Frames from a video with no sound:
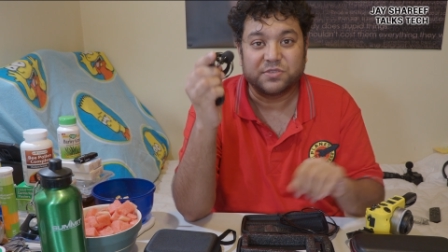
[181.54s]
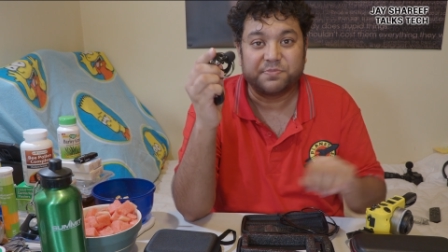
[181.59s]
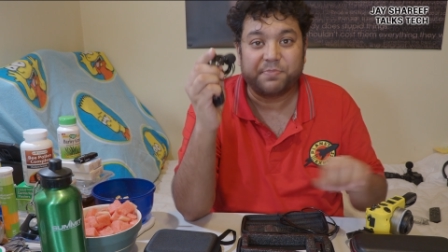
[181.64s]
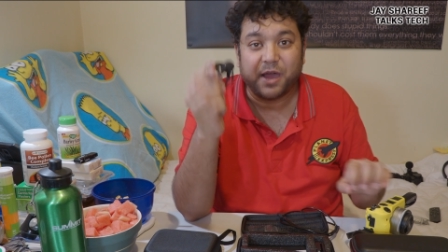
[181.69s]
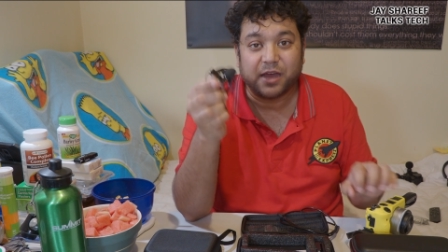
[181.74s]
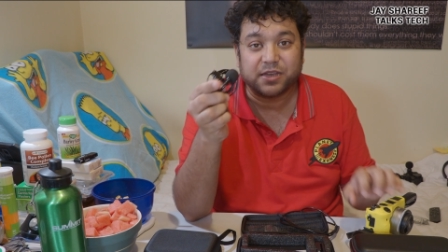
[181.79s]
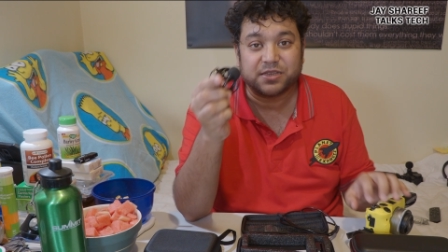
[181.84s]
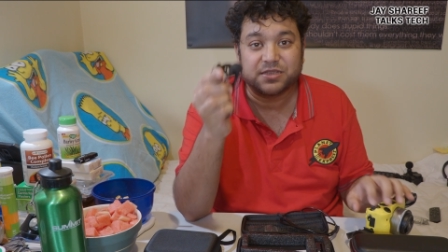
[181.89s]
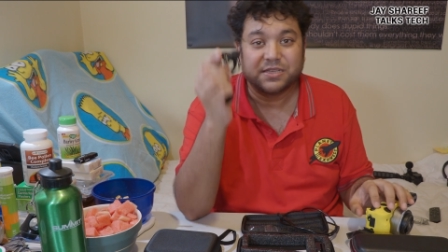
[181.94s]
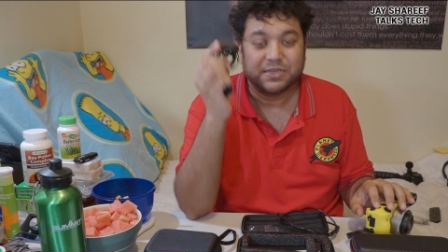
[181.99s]

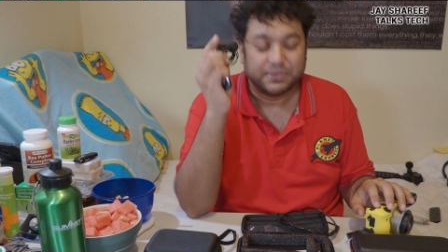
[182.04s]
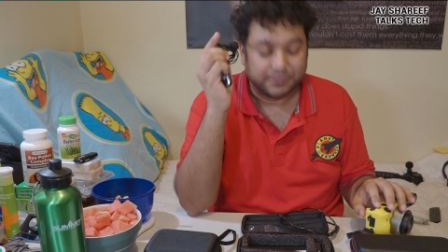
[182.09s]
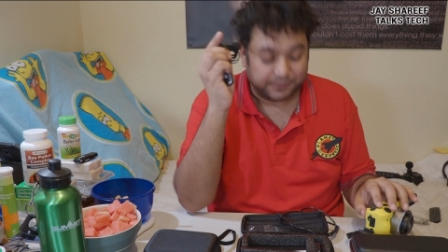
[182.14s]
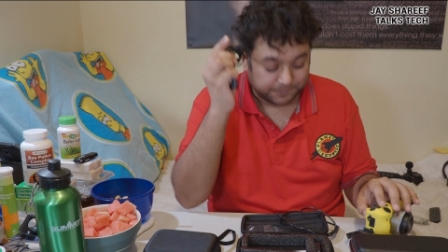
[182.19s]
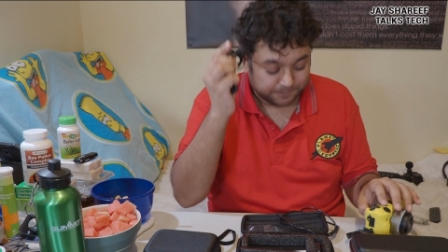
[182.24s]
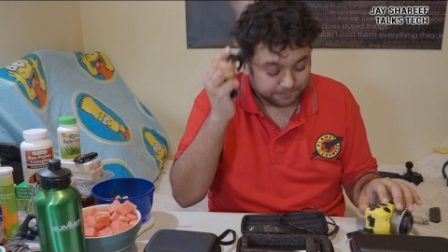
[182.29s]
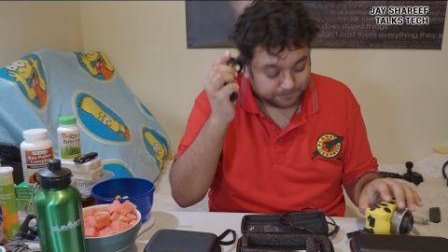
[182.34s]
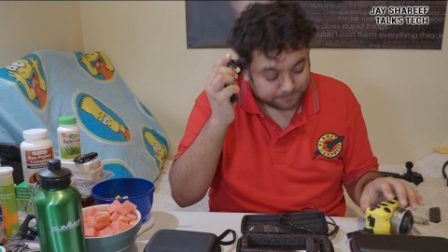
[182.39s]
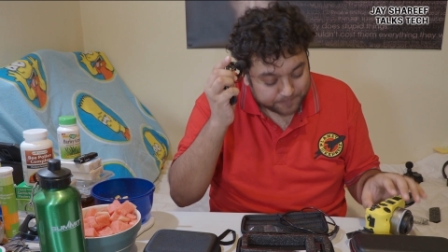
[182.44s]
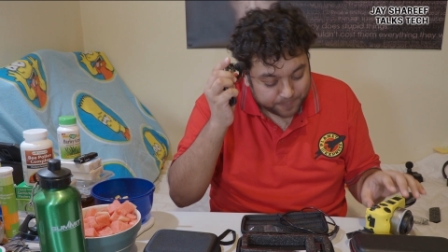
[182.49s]
but
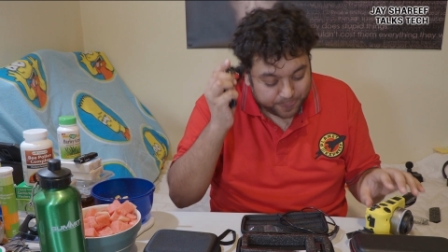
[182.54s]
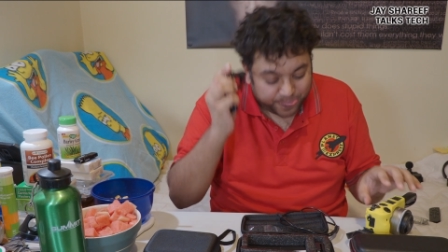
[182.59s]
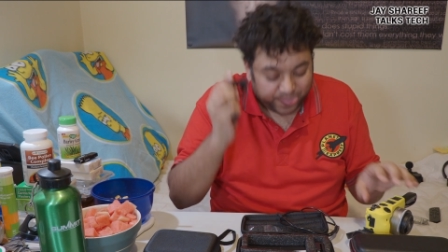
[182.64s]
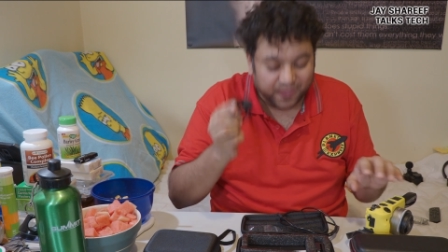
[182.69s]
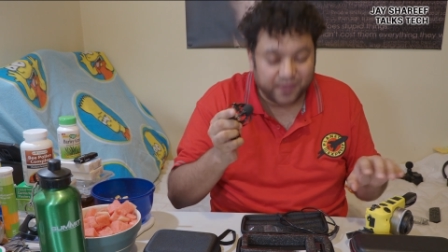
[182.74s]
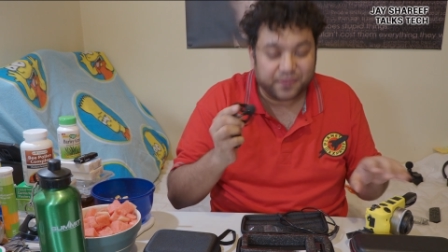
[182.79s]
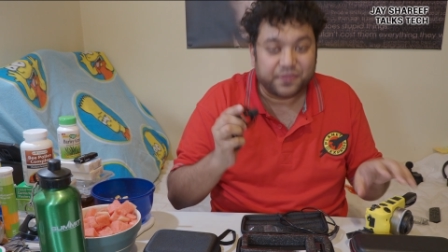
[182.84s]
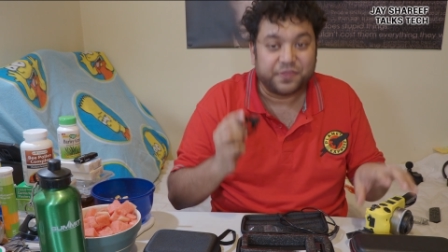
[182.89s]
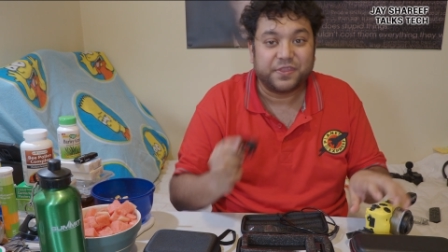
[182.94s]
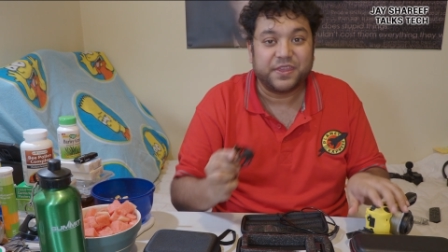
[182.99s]

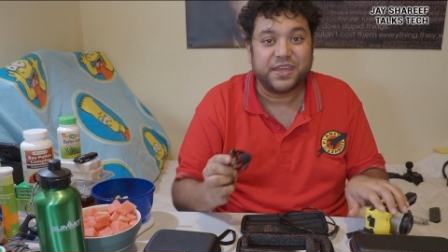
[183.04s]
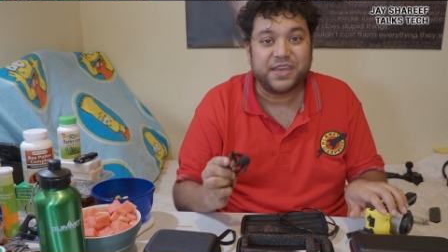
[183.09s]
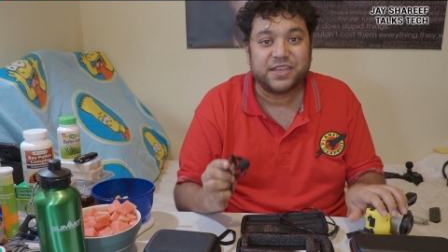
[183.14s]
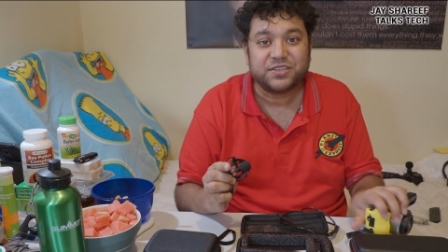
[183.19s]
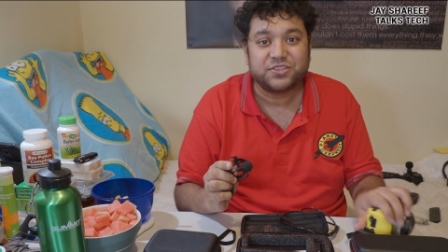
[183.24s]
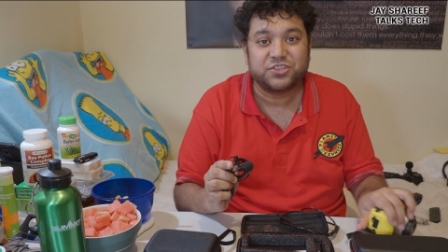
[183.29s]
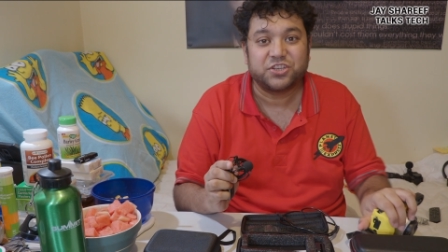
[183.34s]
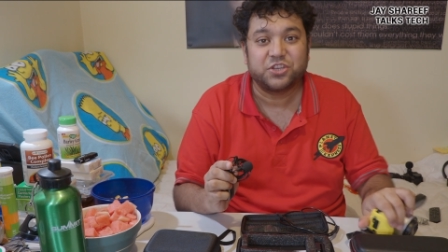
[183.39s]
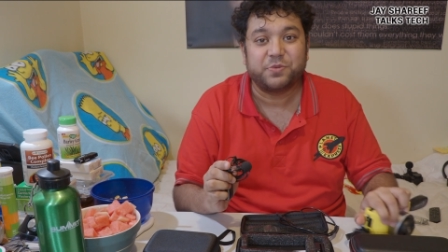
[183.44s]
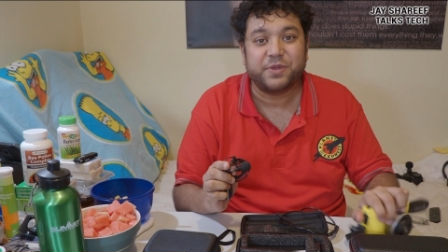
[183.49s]
these
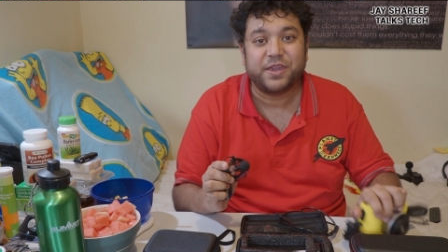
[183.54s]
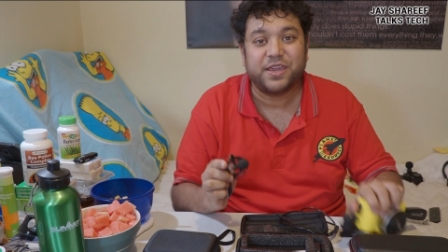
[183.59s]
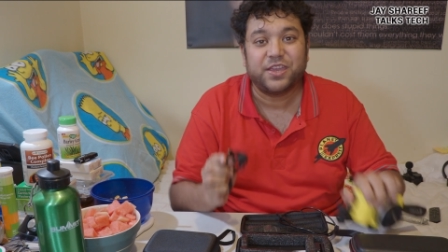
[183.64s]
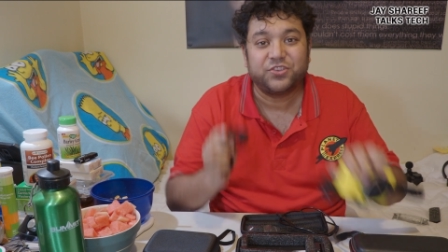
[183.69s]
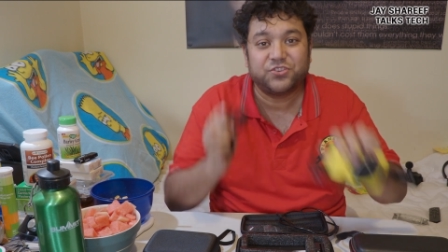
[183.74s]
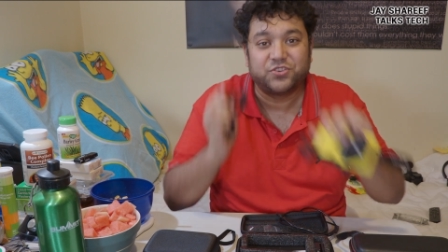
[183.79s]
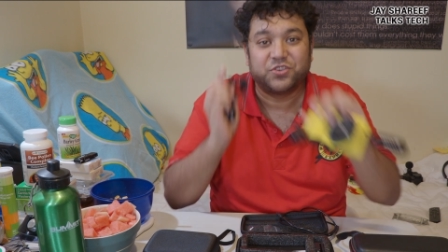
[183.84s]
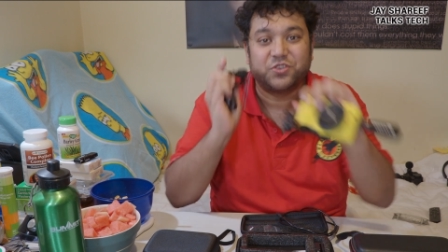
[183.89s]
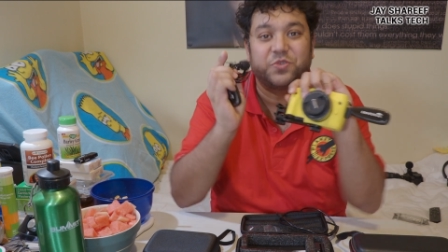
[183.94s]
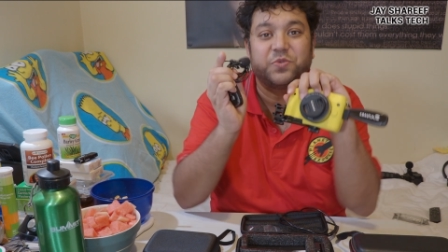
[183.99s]
two
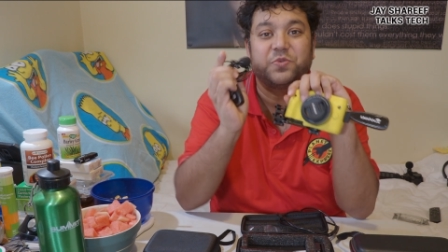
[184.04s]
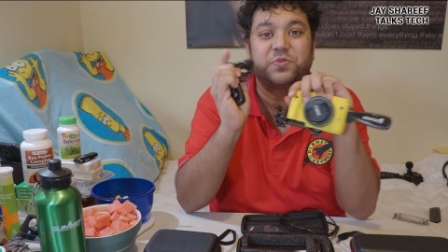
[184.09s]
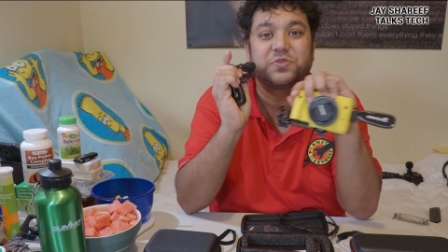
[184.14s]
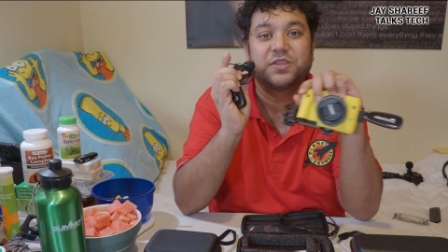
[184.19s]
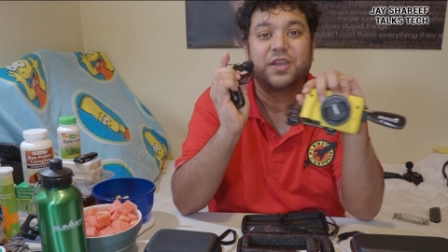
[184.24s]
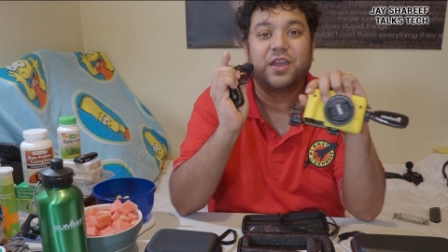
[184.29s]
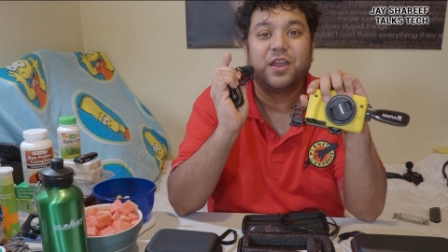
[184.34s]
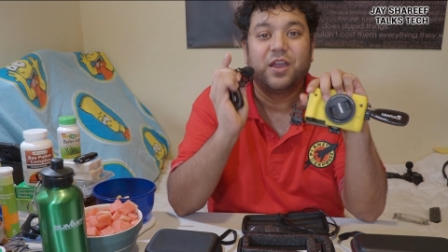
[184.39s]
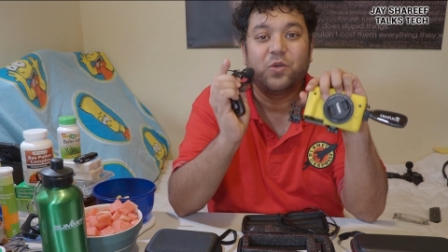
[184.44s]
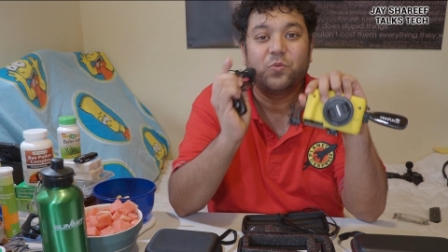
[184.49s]
issues
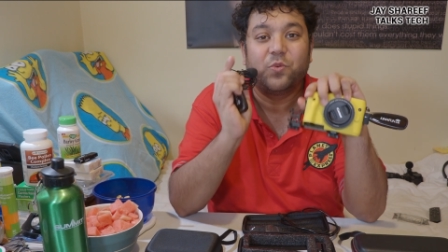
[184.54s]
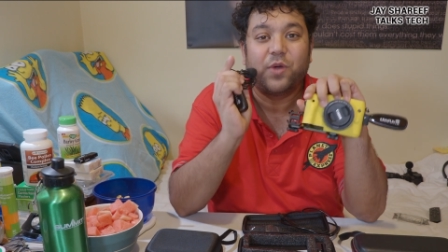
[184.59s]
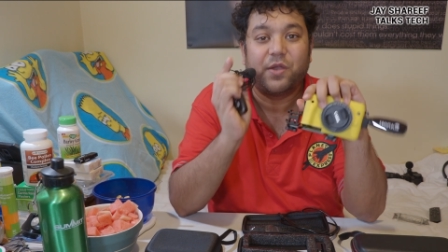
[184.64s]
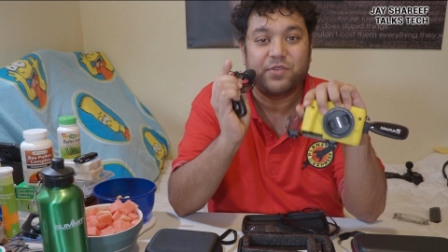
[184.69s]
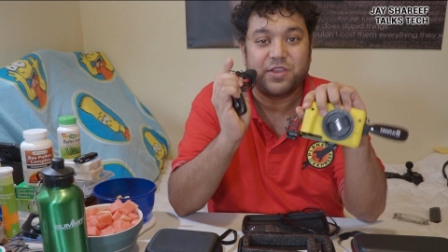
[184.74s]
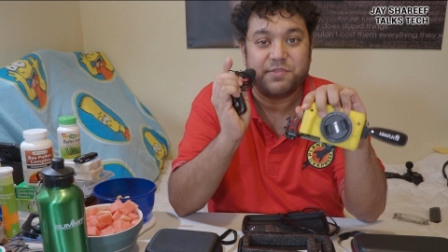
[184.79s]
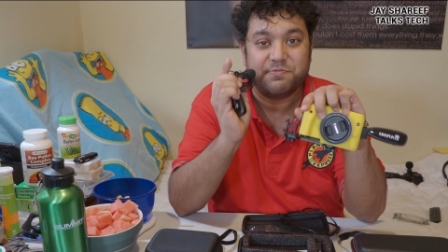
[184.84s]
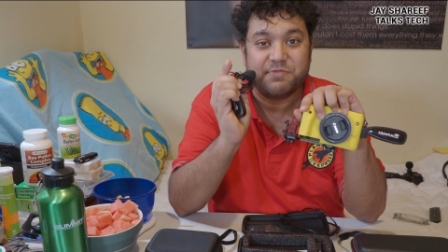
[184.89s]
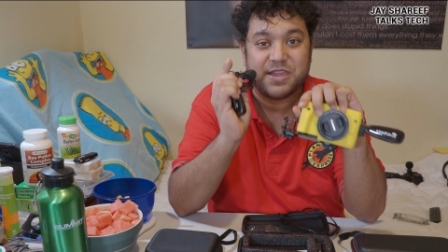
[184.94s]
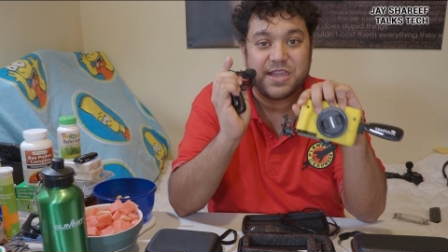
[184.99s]

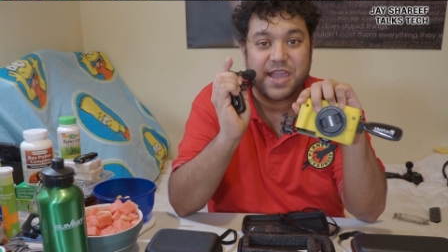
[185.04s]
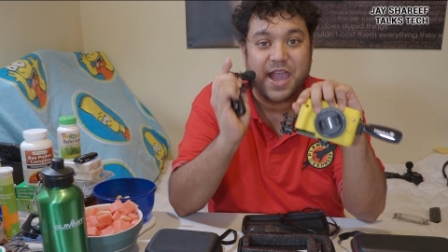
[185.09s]
worry me.